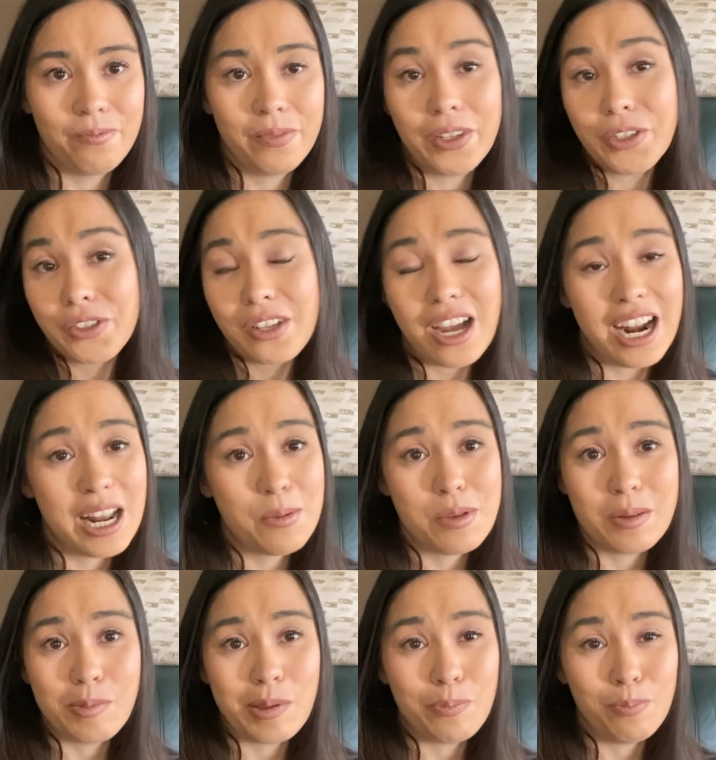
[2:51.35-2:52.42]
There's gotta be
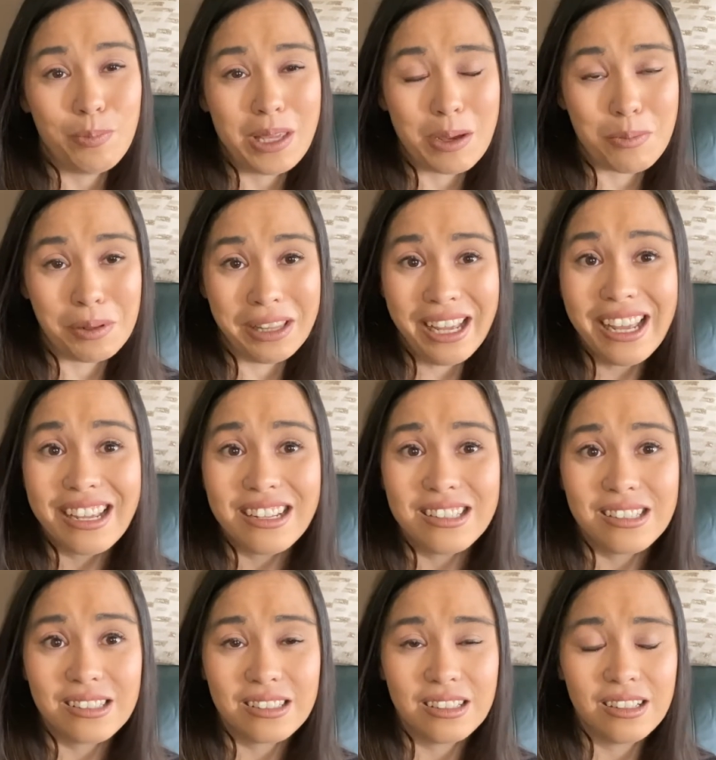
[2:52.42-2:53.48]
a, be a
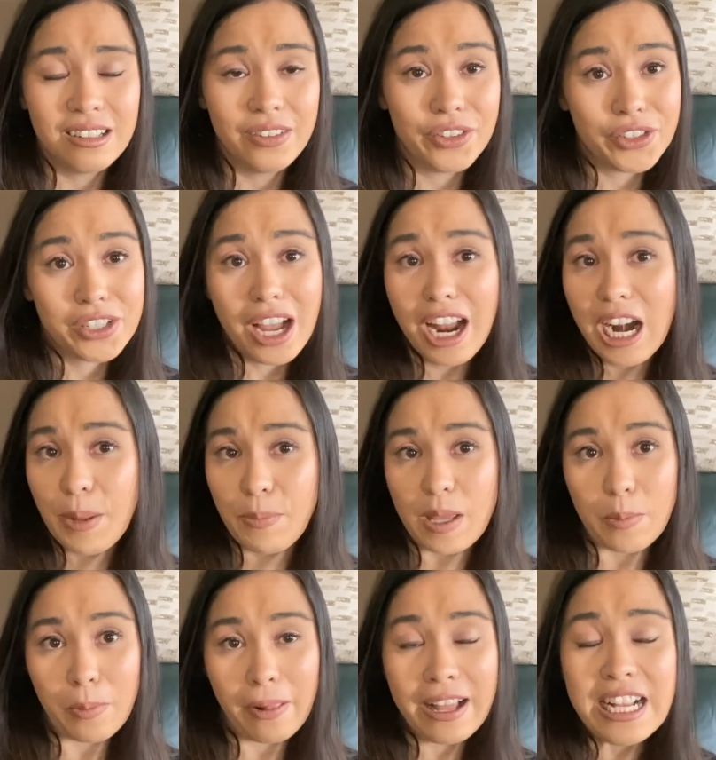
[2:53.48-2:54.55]
place. There's gotta be
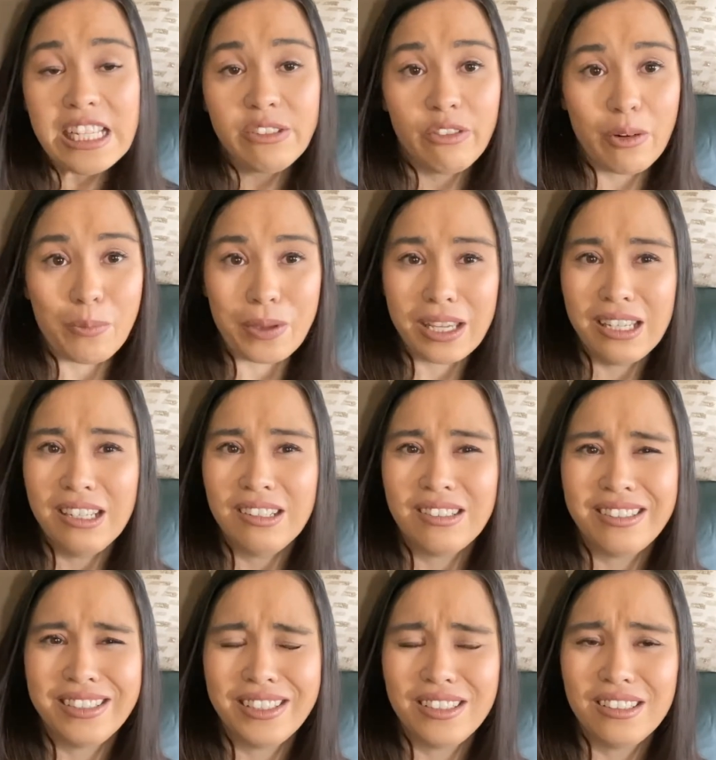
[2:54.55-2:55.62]
a place for me.
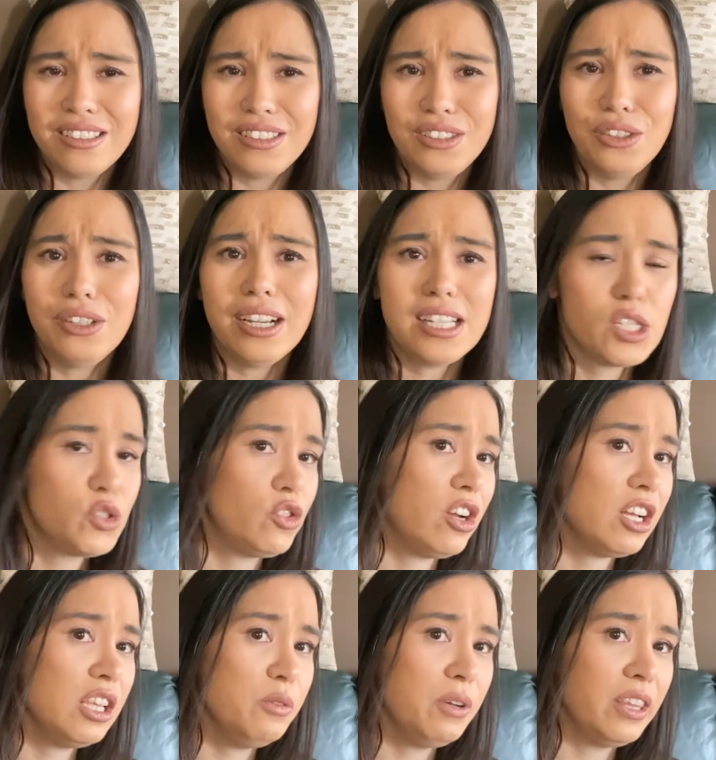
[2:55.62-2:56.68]
Do you guys
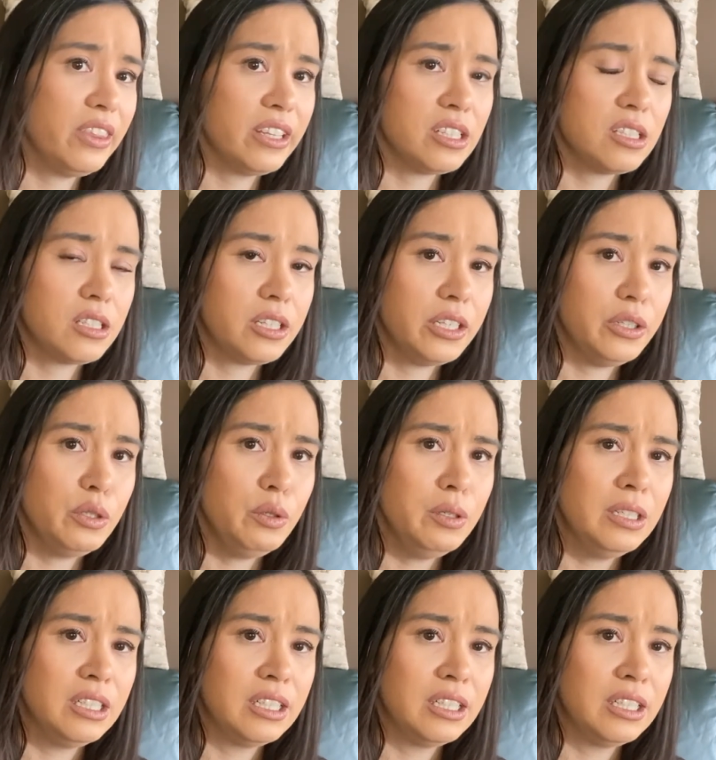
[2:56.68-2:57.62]
struggle with this too?